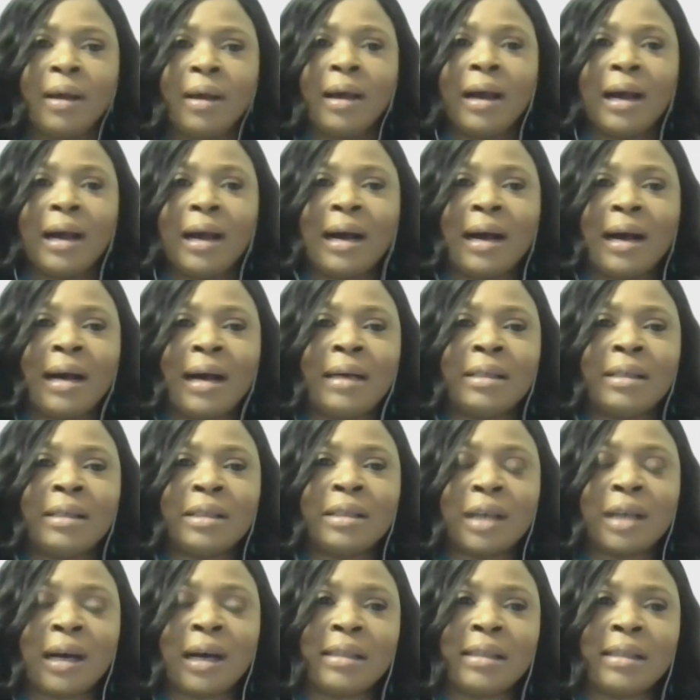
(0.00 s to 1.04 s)
And,
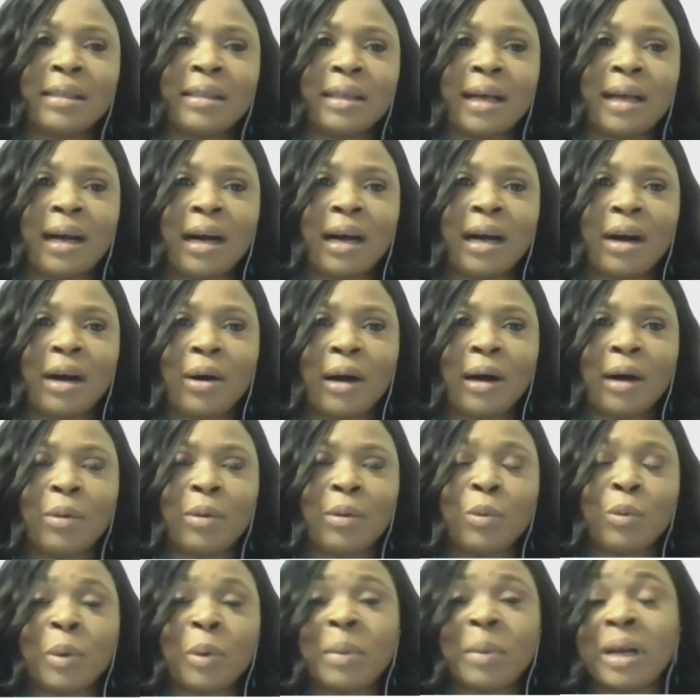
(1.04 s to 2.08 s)
and uh,
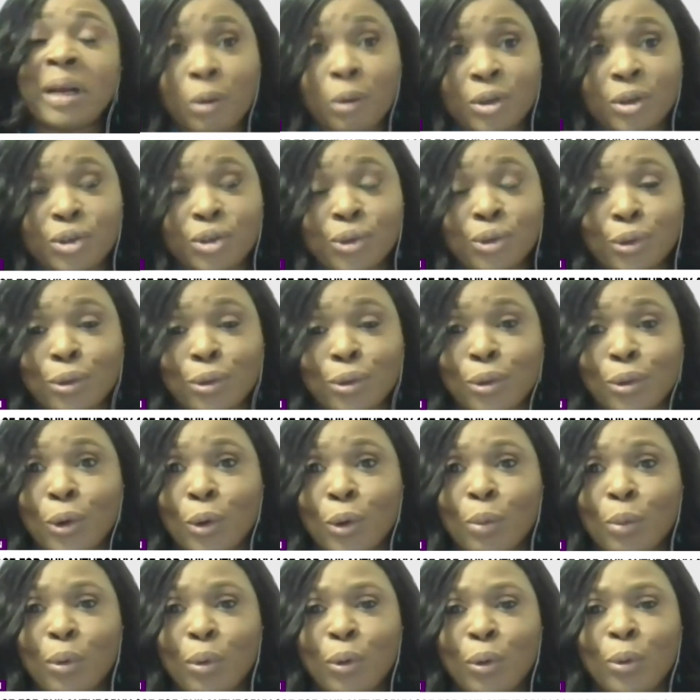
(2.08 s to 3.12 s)
women across the
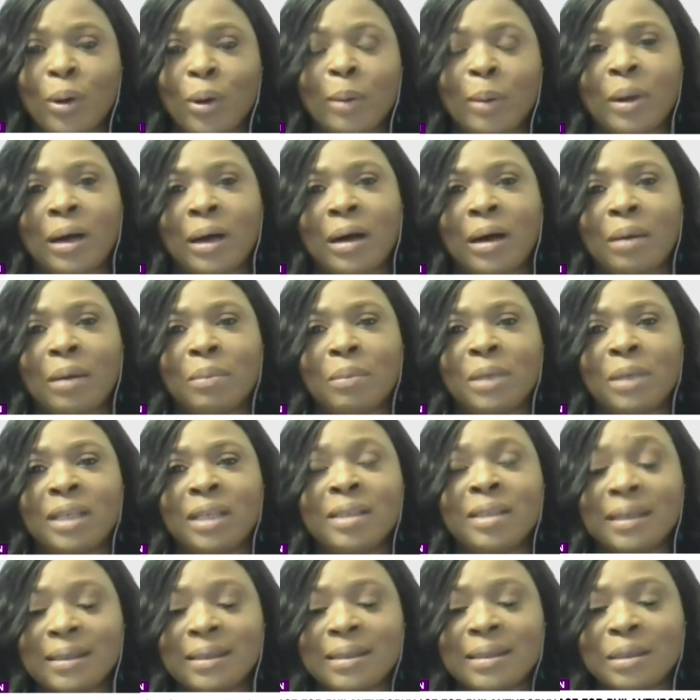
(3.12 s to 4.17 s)
globe who are um,
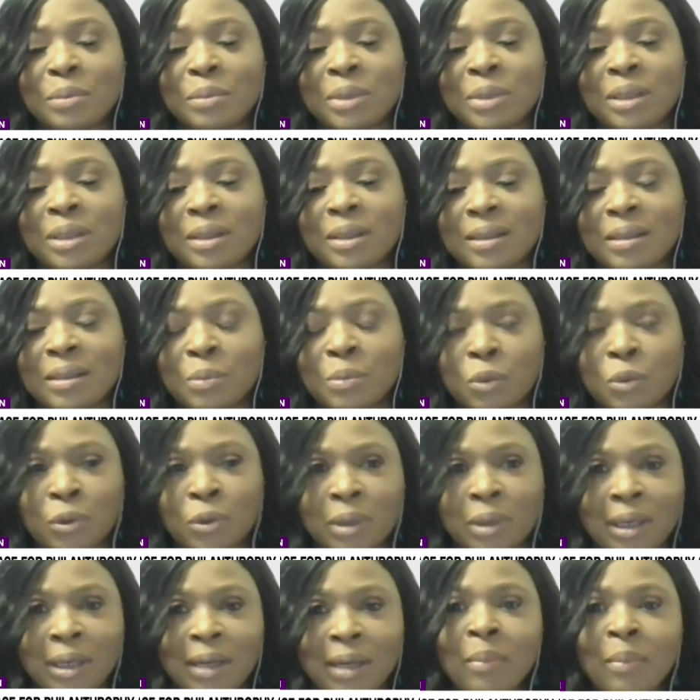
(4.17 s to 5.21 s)
listening to me this
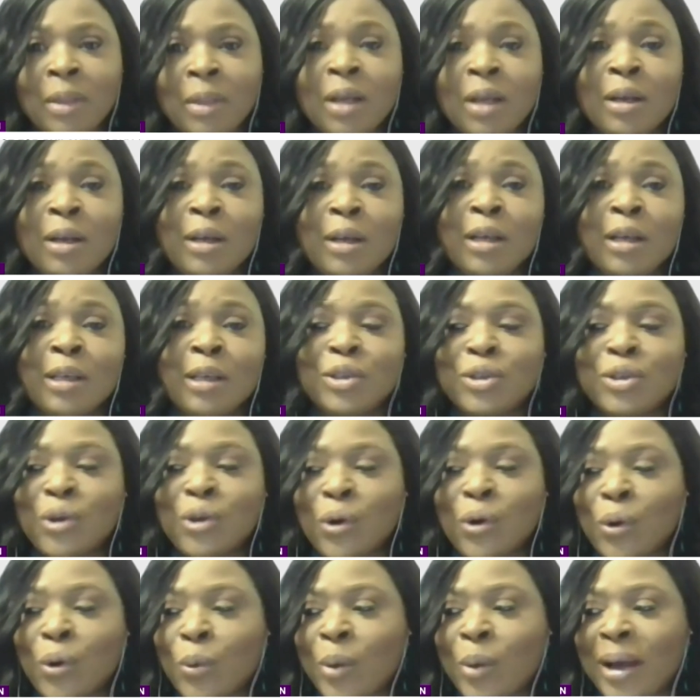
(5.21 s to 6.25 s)
morning.
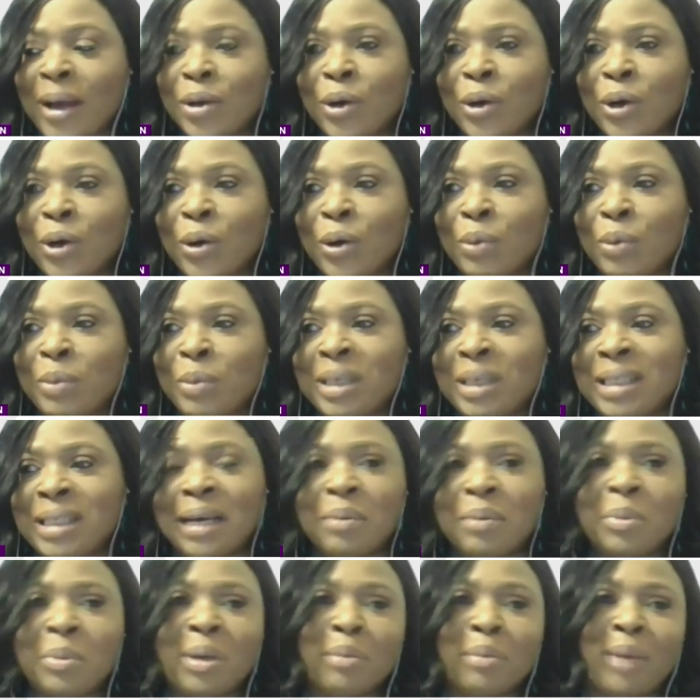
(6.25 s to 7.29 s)
So when Omi
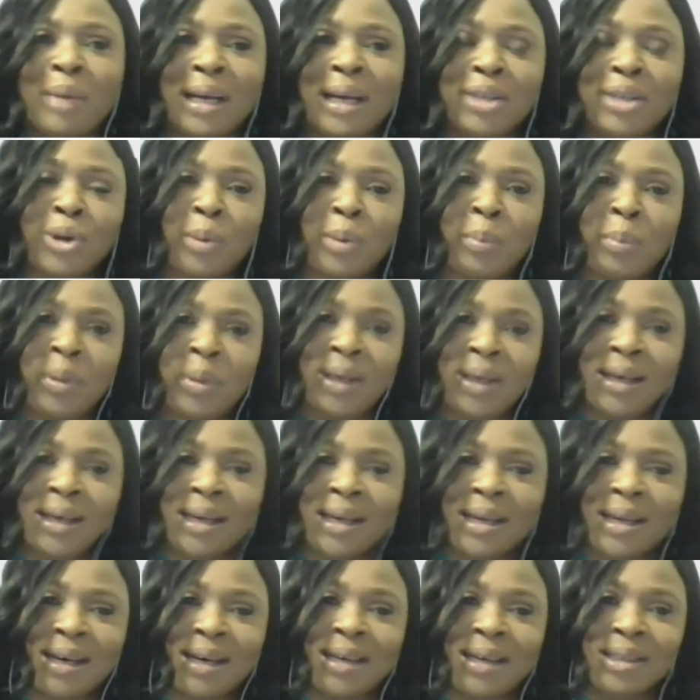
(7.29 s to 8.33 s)
sent me my topic
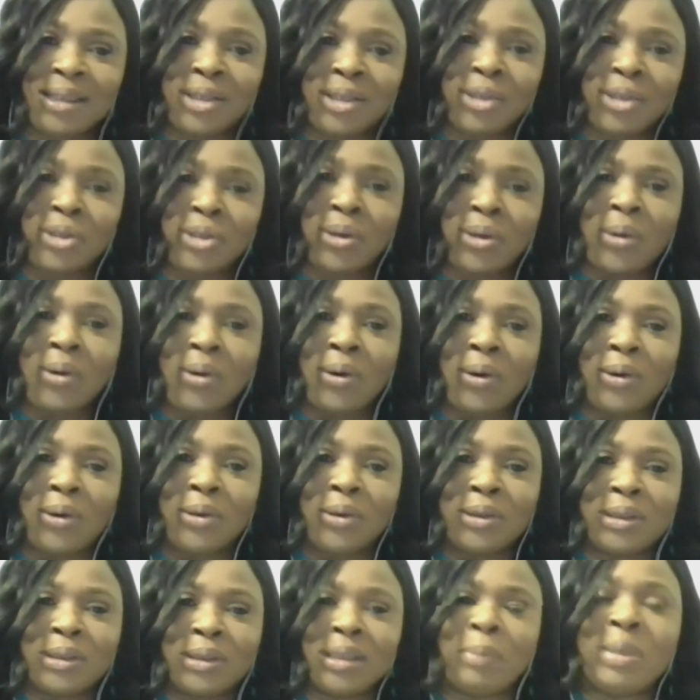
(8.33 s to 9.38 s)
uh, to talk
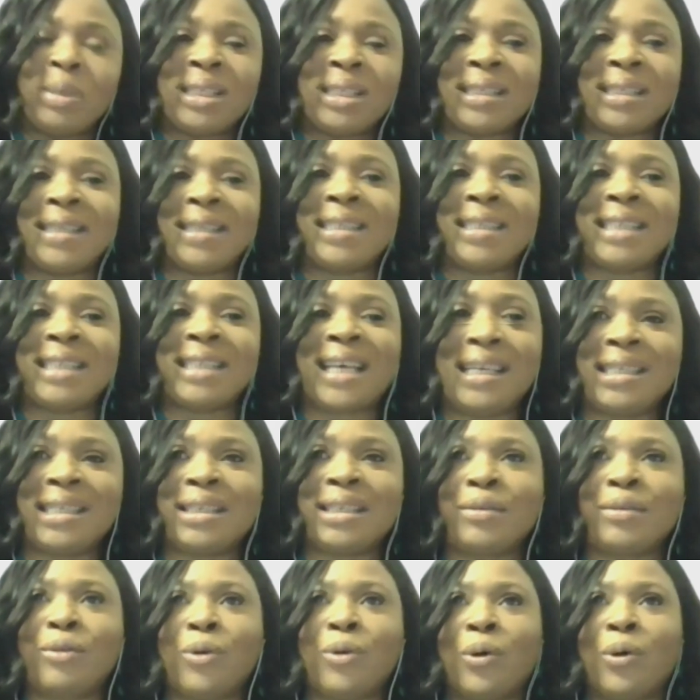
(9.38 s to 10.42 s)
on the business case
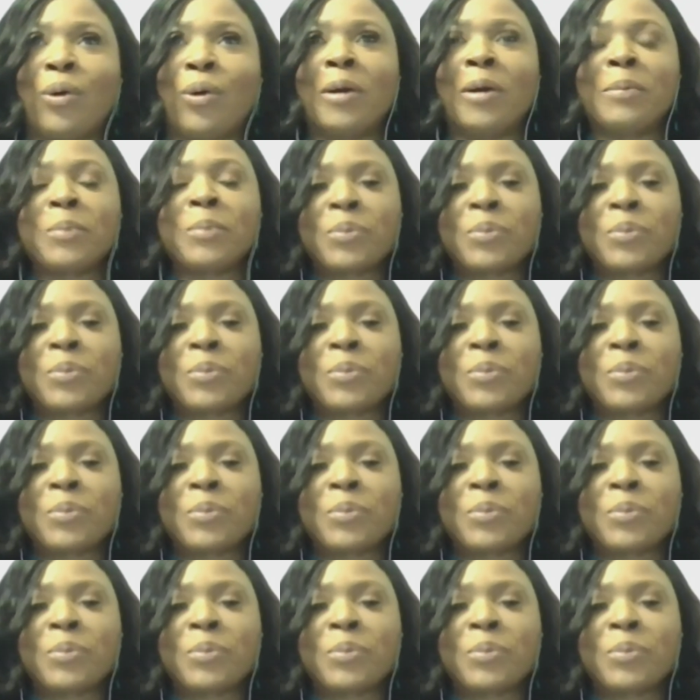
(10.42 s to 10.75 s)
for